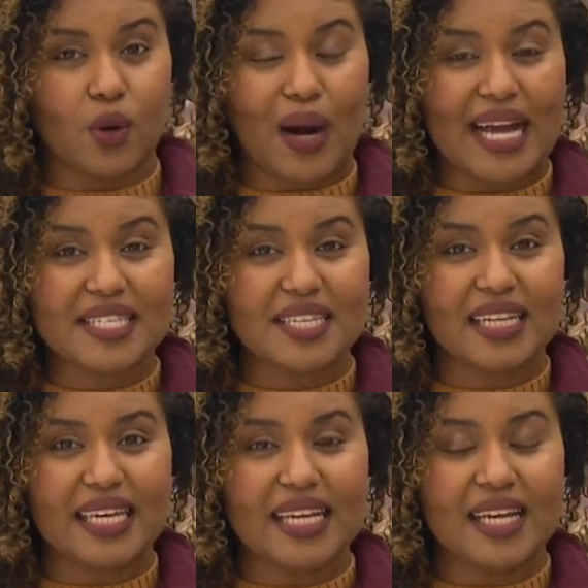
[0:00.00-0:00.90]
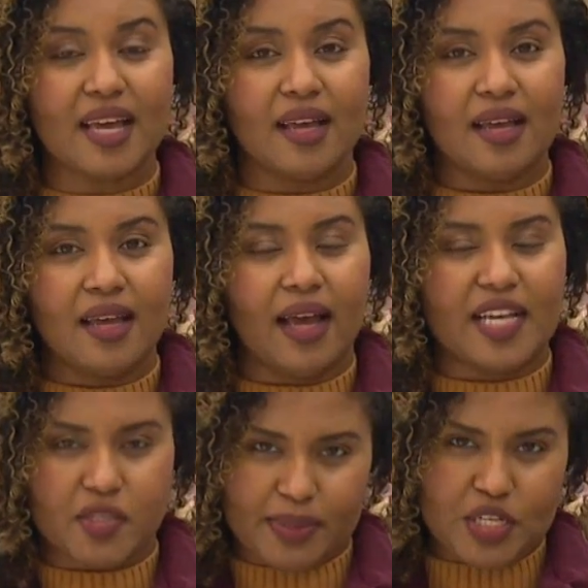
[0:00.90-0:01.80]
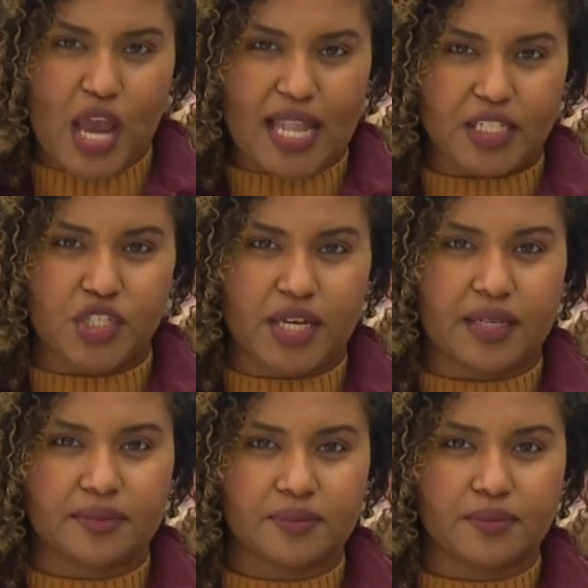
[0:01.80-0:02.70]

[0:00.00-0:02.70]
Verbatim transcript: or isolating has been challenging.